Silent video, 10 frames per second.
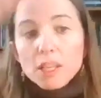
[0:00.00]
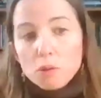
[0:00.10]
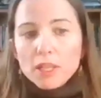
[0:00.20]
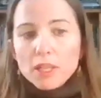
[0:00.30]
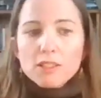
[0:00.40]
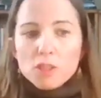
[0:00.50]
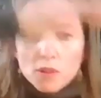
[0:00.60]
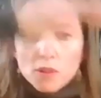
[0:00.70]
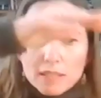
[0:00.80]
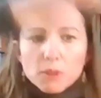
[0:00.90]
in one case, to
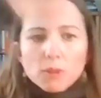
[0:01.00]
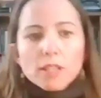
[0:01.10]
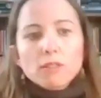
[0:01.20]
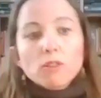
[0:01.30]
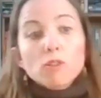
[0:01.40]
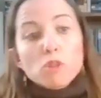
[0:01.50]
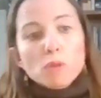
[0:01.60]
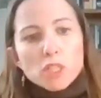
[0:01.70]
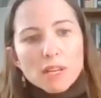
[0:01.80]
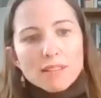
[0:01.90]
grasp the real, or to
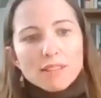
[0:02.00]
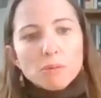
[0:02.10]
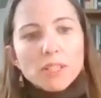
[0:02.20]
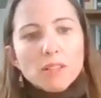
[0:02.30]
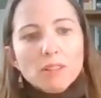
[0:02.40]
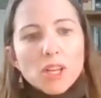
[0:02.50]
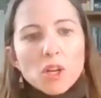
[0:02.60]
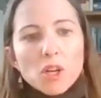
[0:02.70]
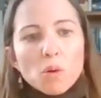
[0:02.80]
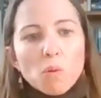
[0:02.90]
address the real,
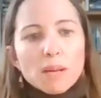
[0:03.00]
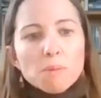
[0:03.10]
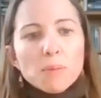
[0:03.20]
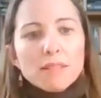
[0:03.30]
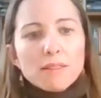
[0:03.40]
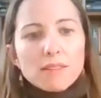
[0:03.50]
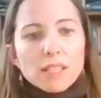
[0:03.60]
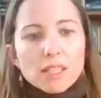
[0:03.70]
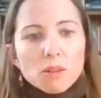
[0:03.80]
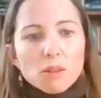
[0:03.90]
one must
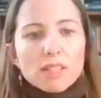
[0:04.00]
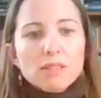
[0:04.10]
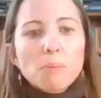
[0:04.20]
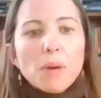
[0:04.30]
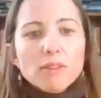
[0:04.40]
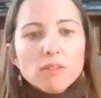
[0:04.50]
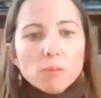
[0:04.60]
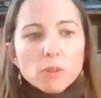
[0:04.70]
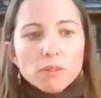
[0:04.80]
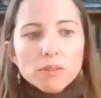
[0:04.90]
seek what is
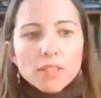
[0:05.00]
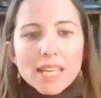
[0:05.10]
possible